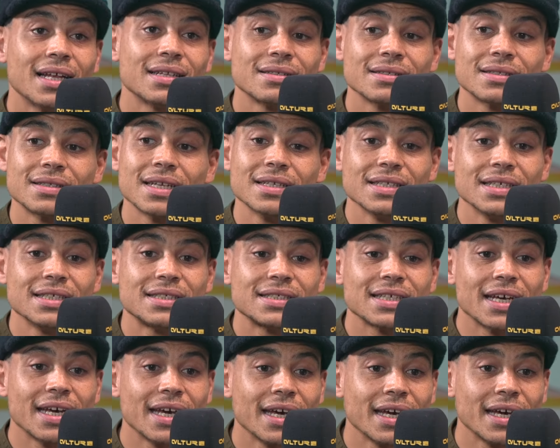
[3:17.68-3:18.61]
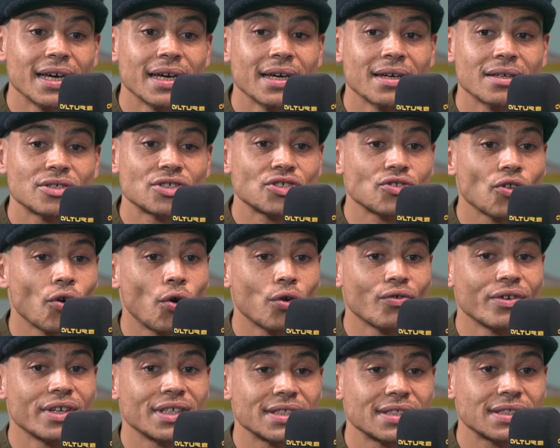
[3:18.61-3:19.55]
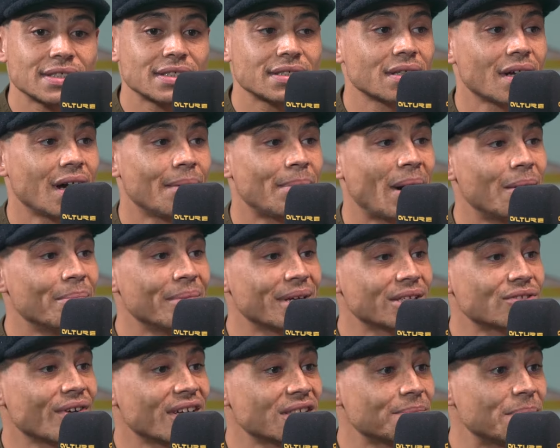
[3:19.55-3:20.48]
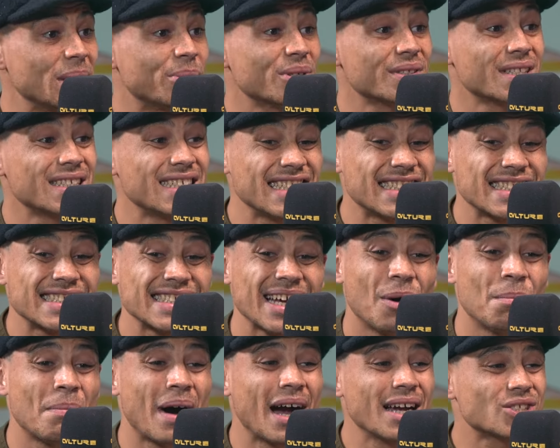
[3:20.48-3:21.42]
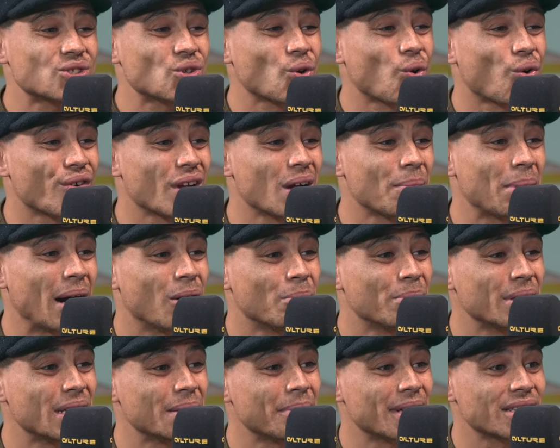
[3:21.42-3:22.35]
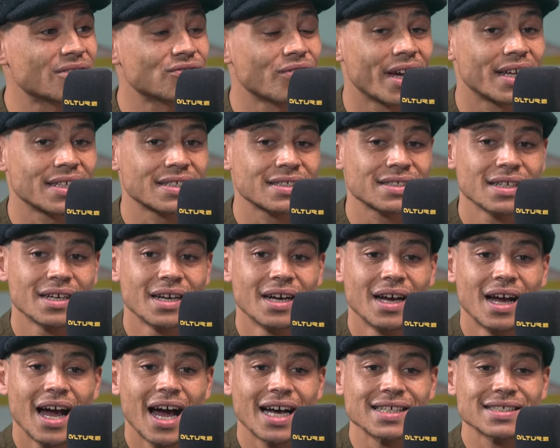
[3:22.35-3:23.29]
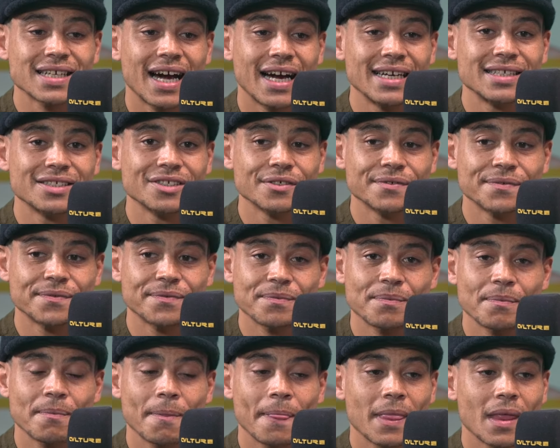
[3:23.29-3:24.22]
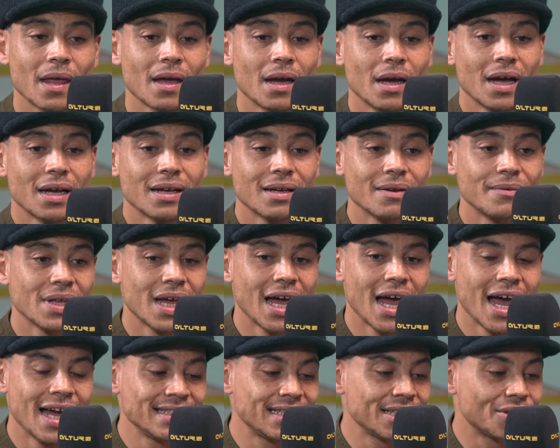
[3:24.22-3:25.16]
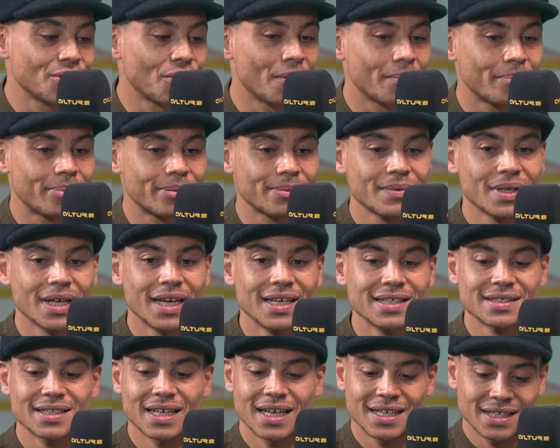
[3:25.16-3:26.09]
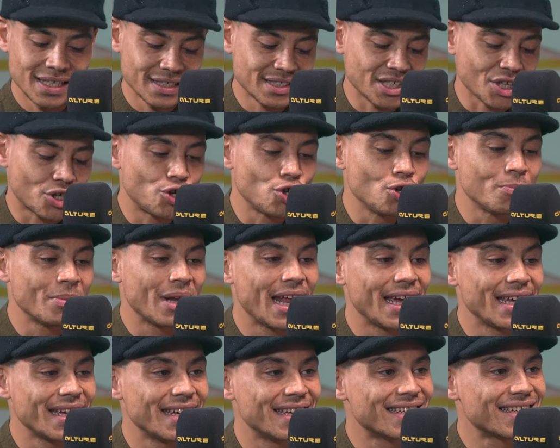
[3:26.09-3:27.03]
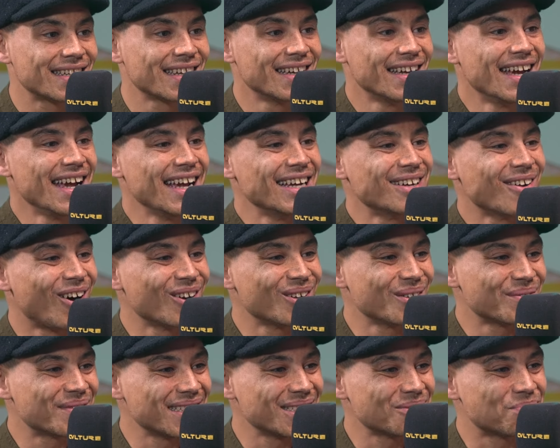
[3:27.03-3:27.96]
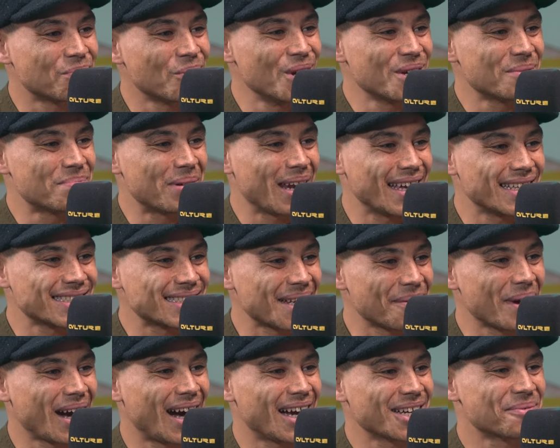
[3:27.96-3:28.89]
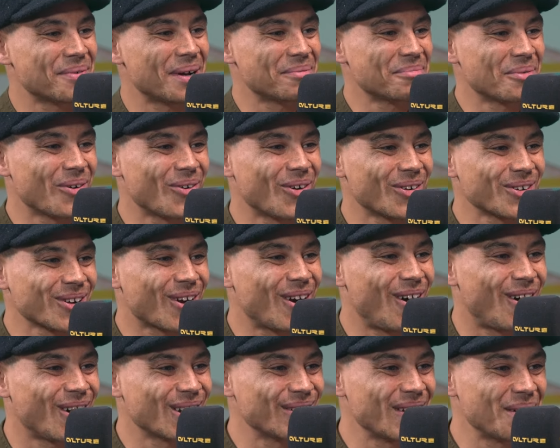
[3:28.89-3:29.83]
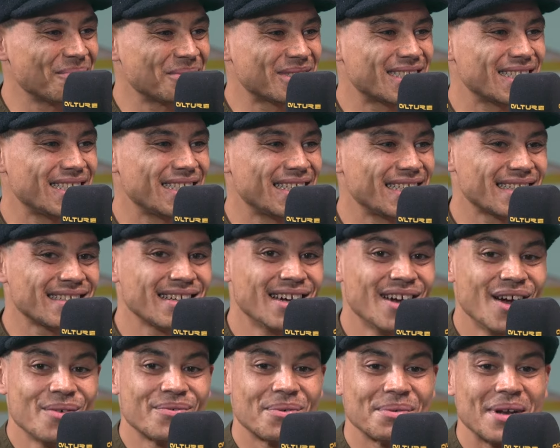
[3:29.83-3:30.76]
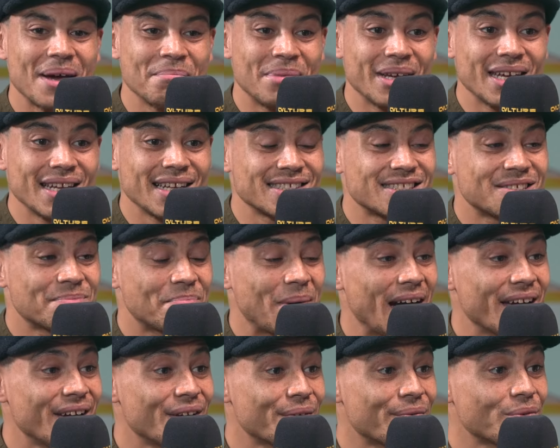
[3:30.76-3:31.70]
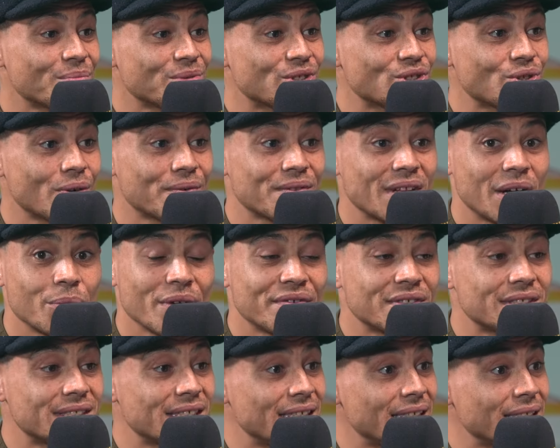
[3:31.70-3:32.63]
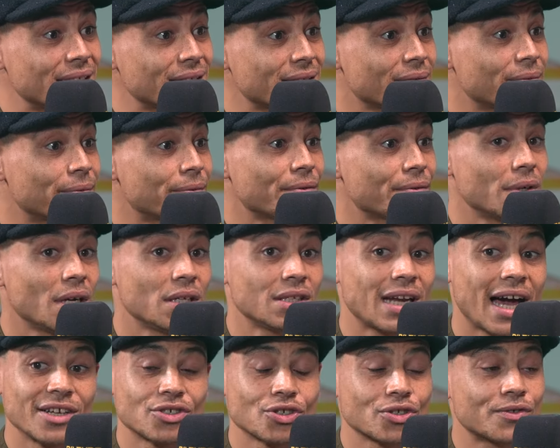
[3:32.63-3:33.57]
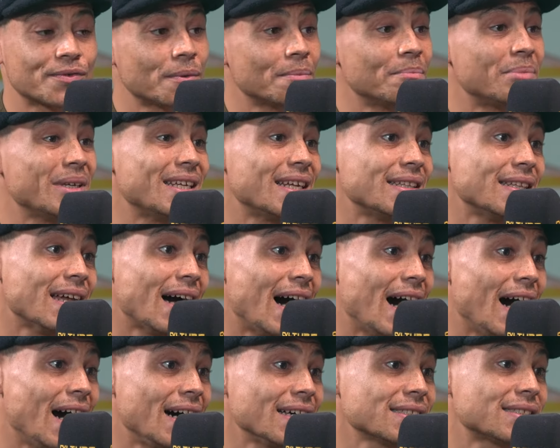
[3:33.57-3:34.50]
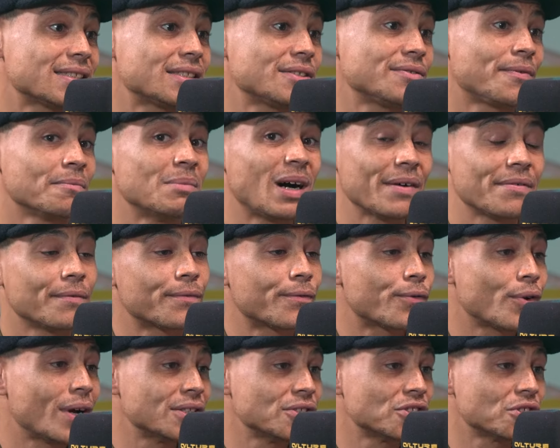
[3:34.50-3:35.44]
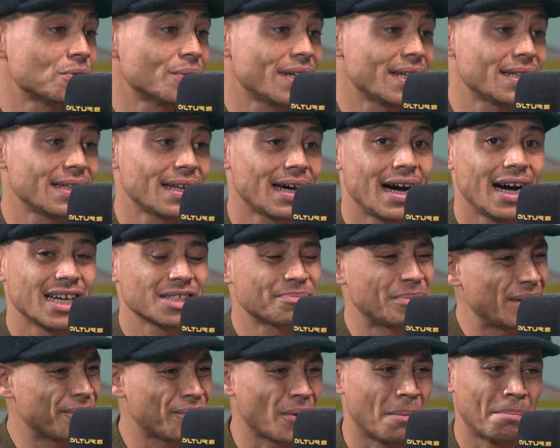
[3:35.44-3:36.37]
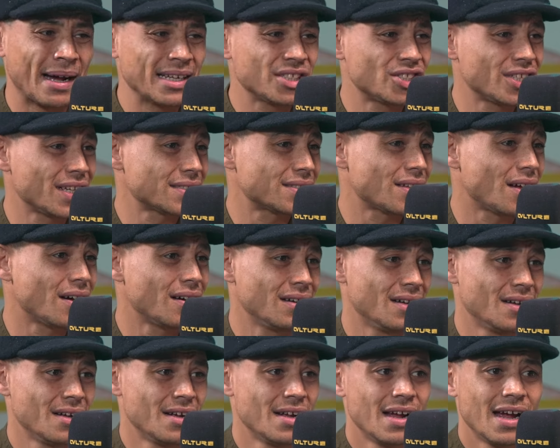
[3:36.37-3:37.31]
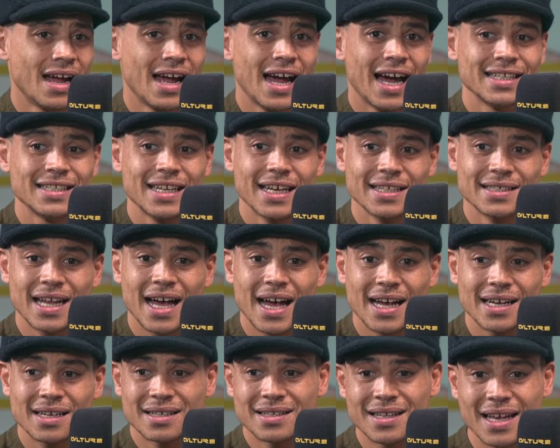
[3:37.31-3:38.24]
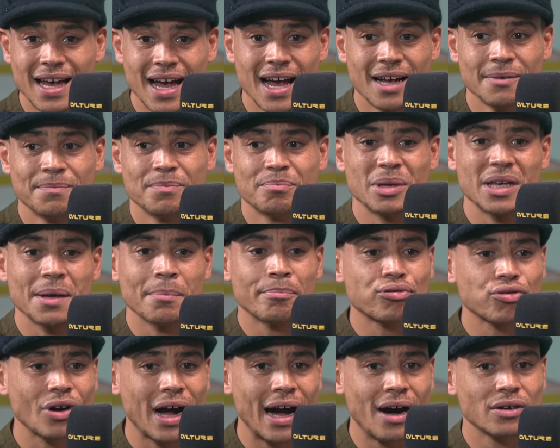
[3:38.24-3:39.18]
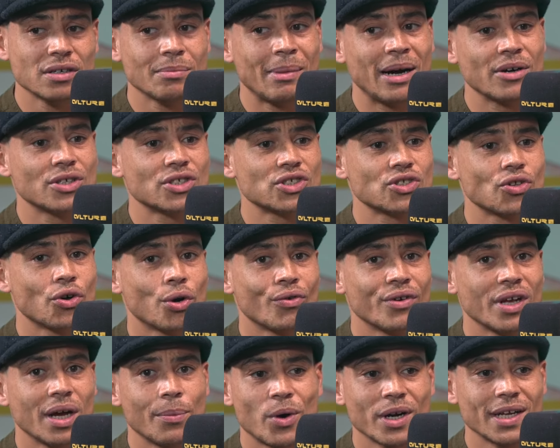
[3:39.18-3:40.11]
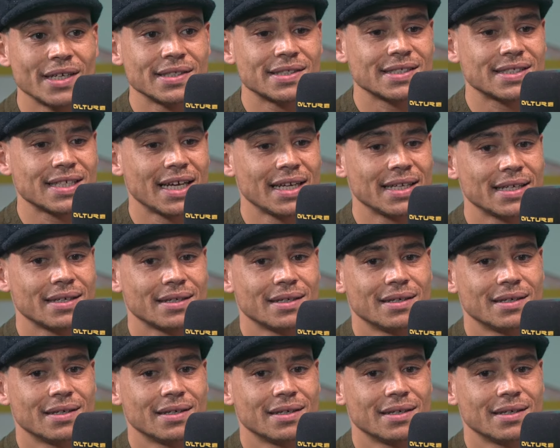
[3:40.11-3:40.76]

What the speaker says: And they need to hear stories about mixed race people, and they need to tell my story about being mixed race as kind of ended up, it's accumulated in all of these word plays that we had when we were on the corner MCing, from them being inspired from stuff that we've seen, like just from being in the arts, from having friends who are in the arts, being from Manchester, and then like, being proud about your story and wanting to tell it.